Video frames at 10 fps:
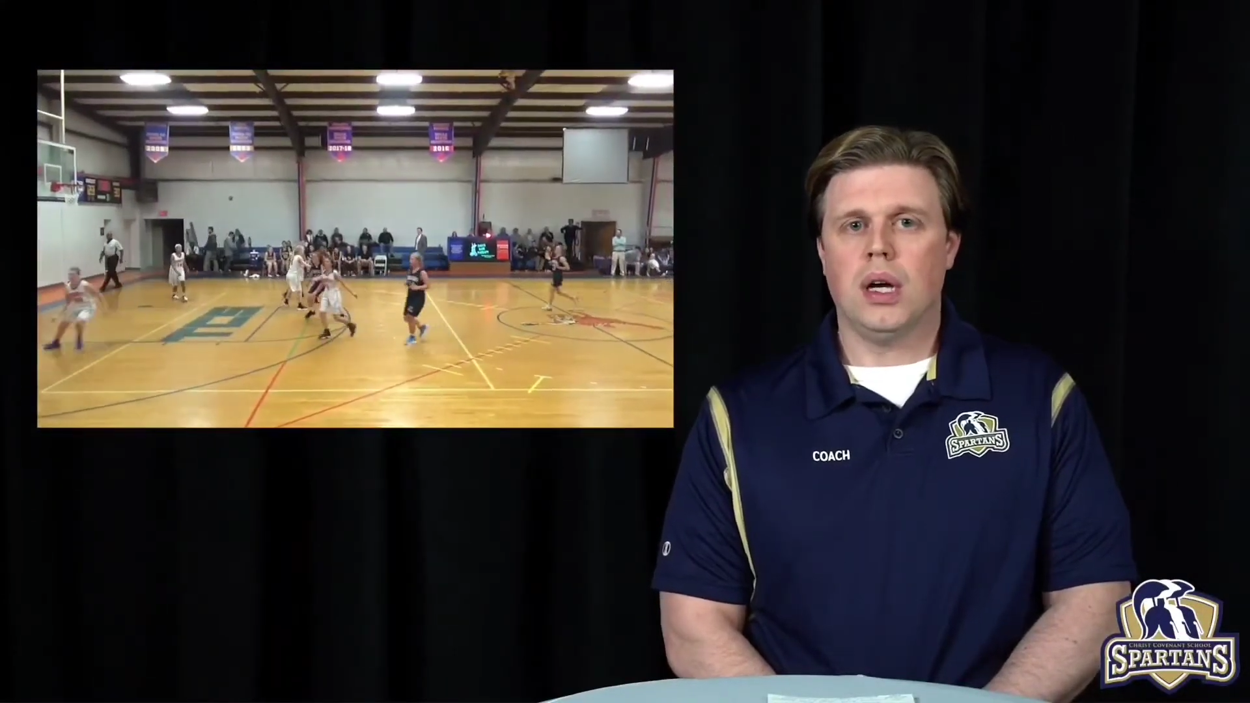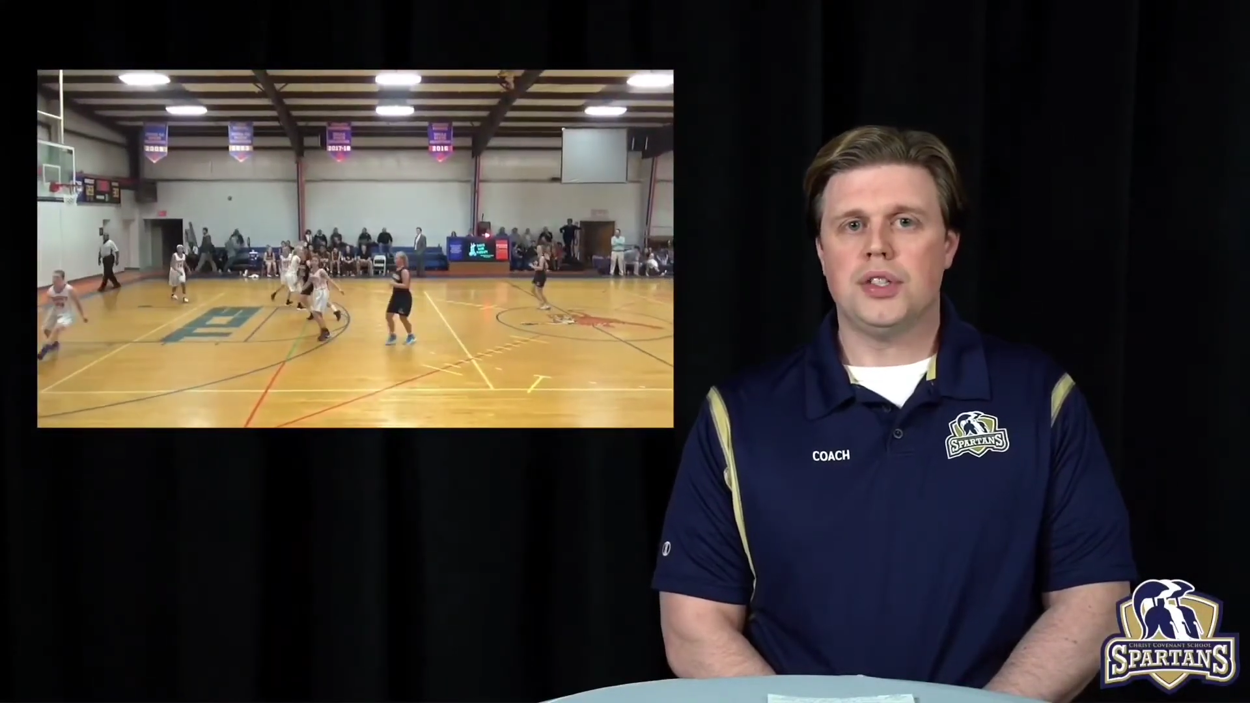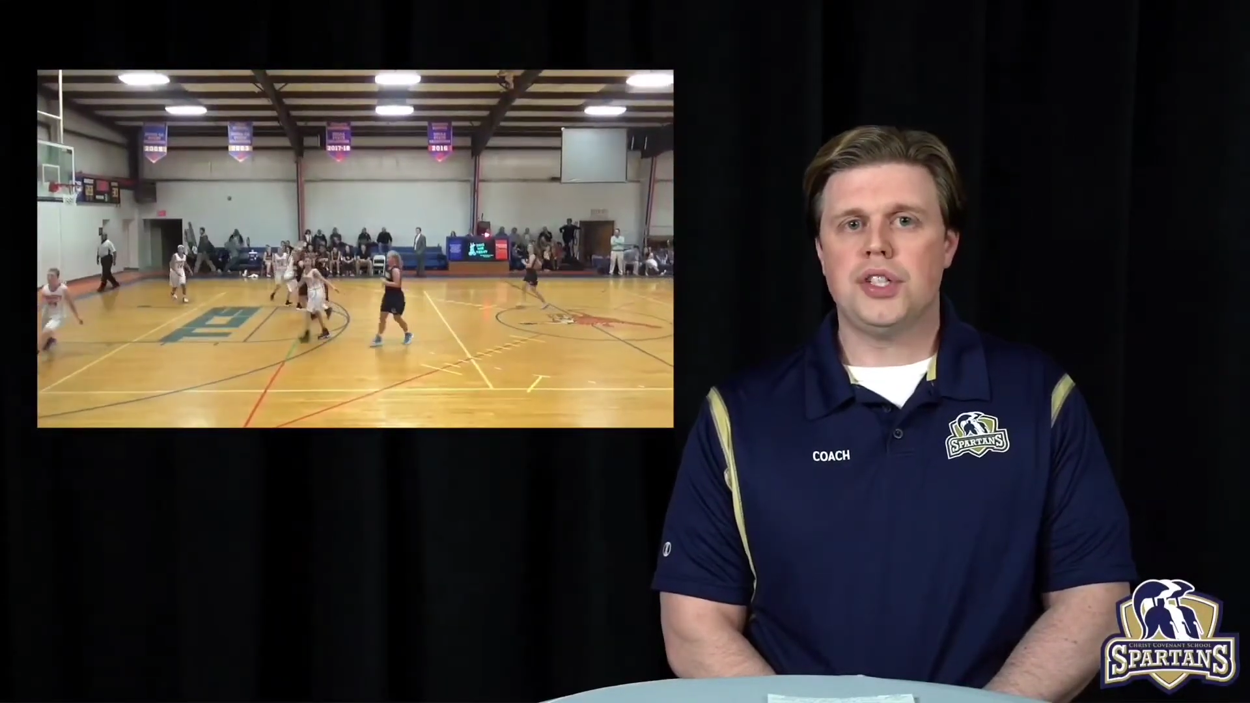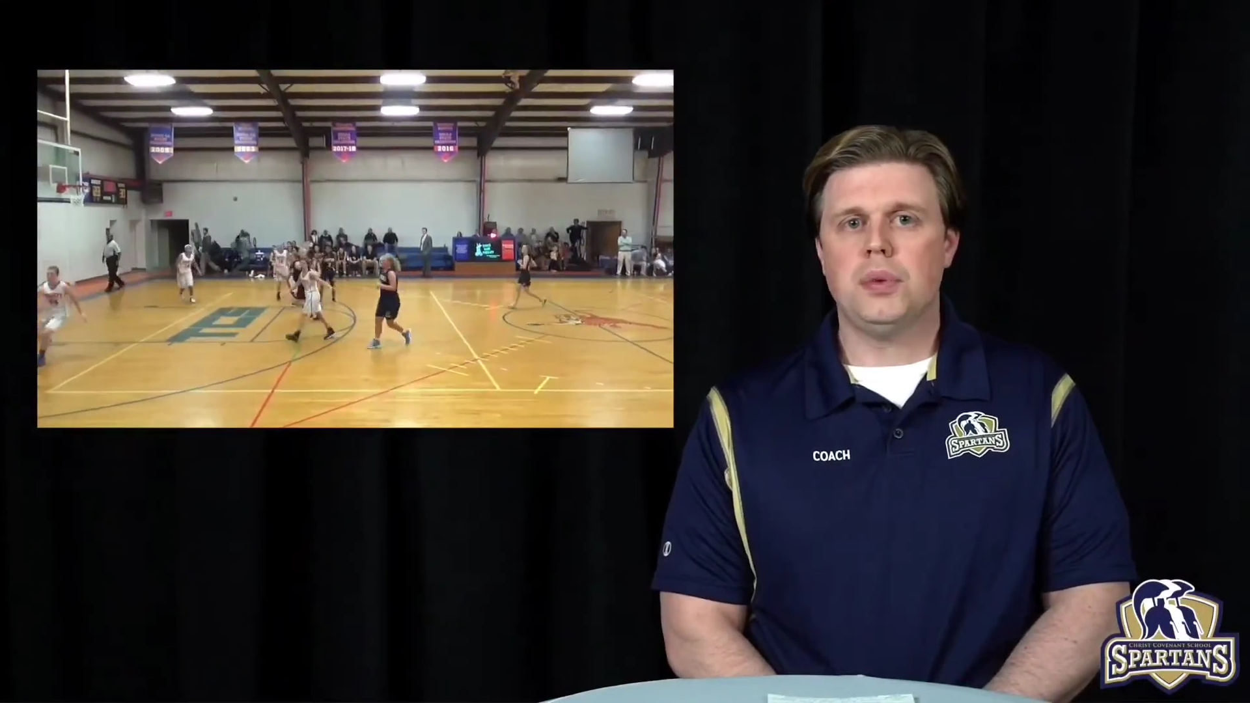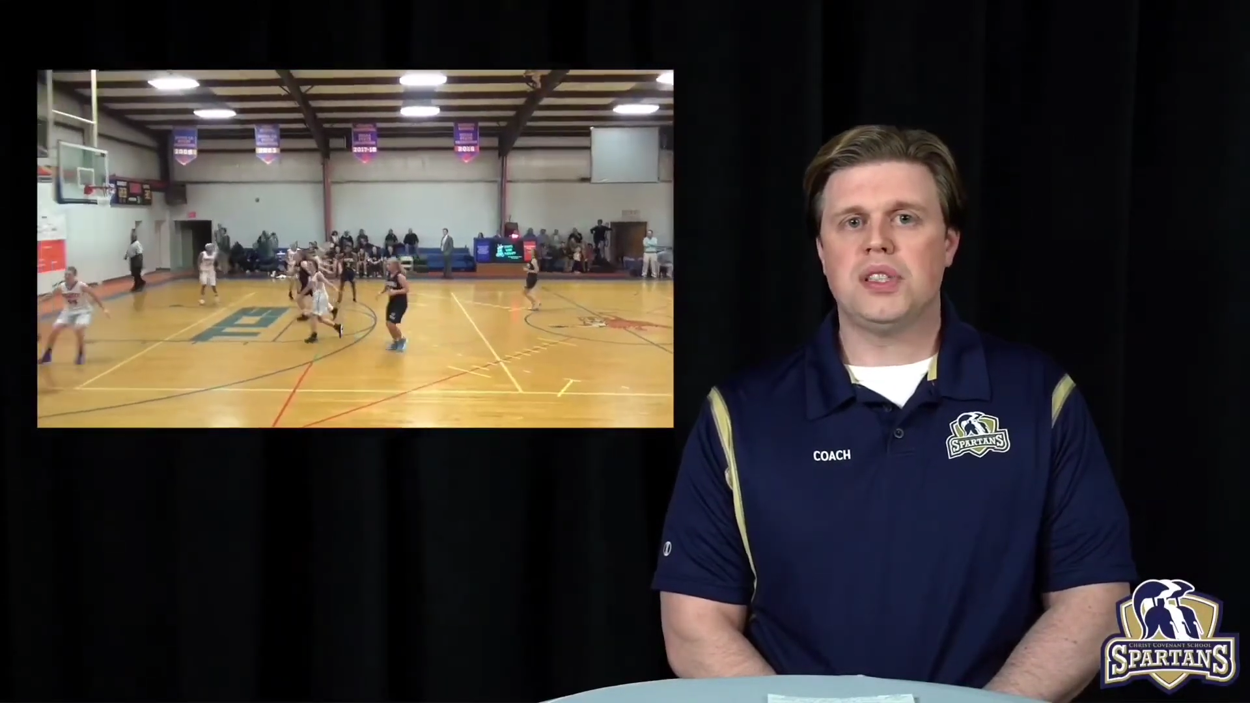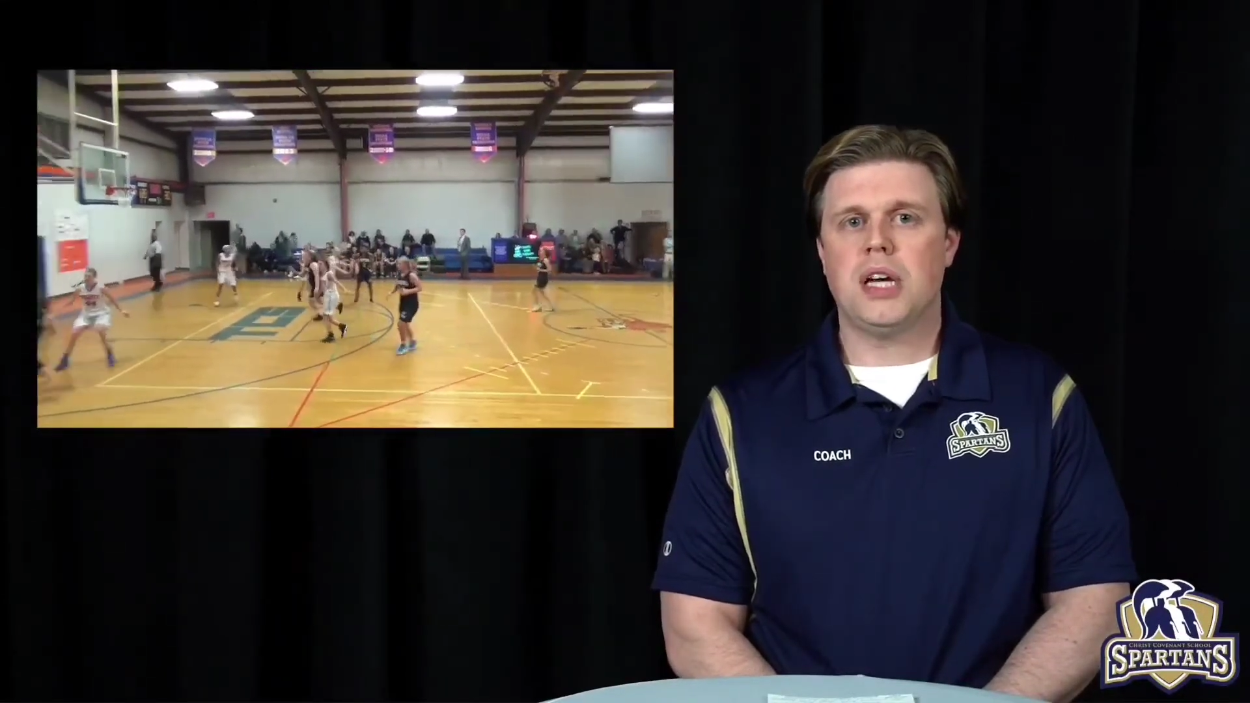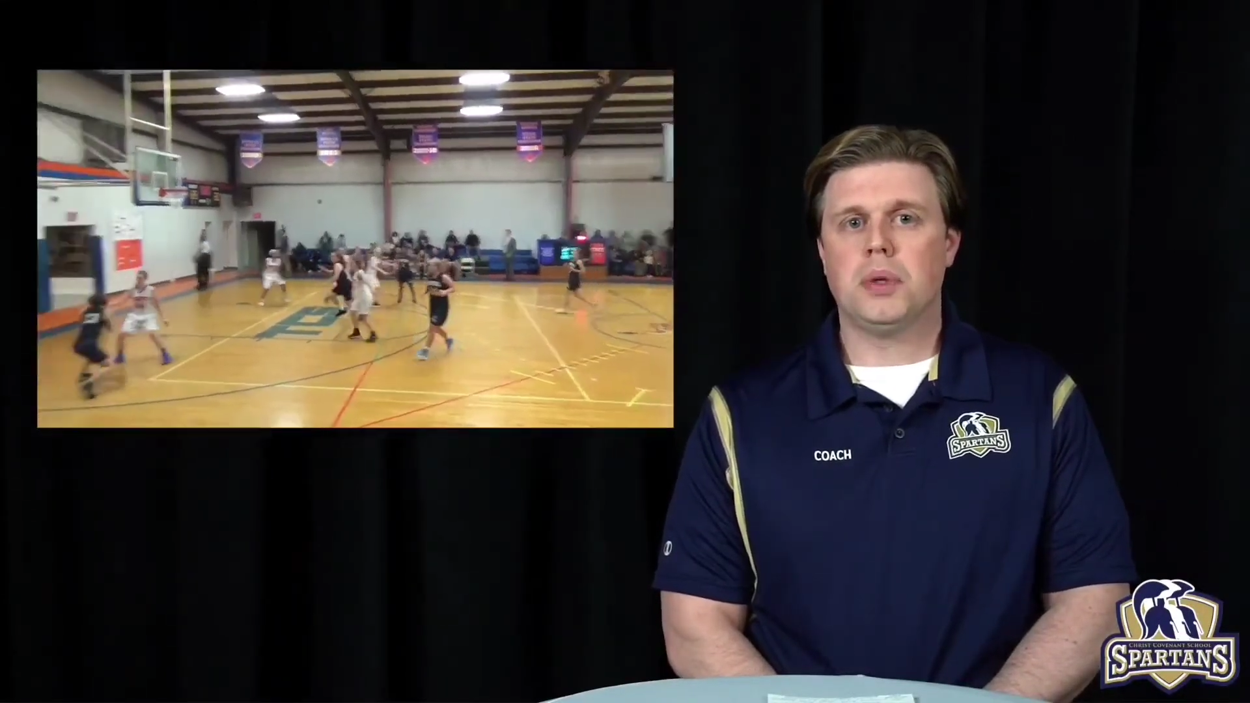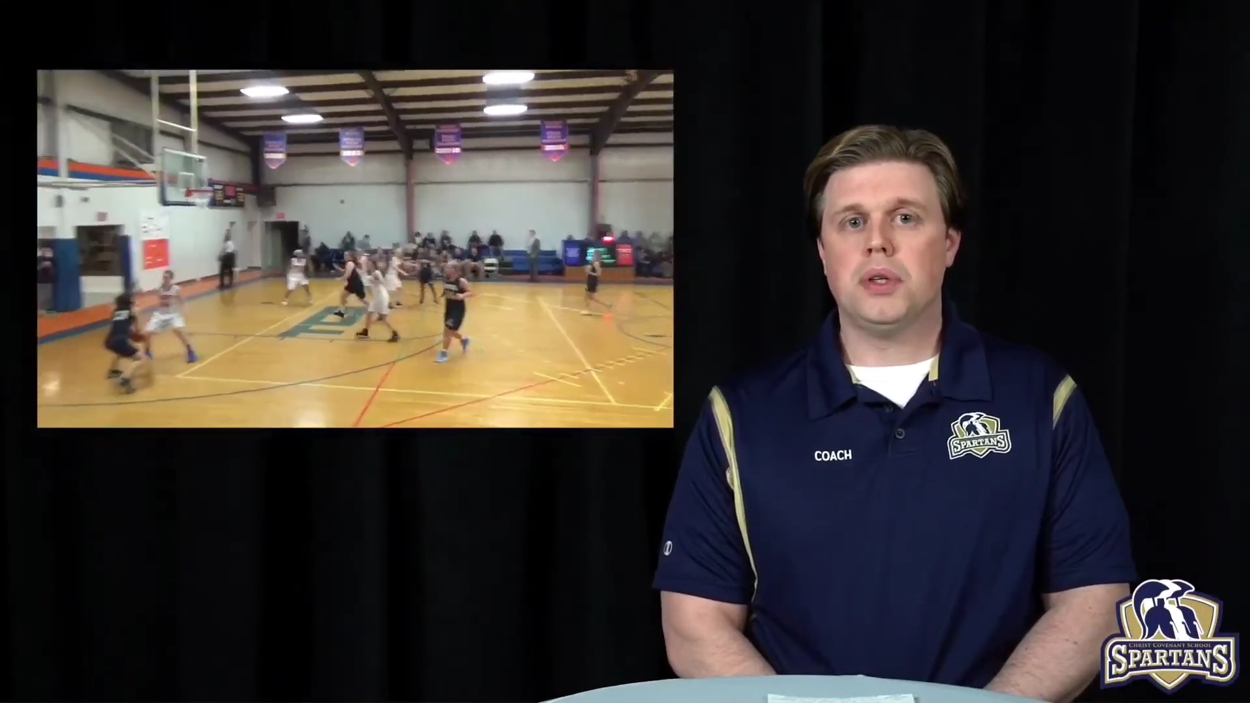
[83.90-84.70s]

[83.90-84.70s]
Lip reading: She was able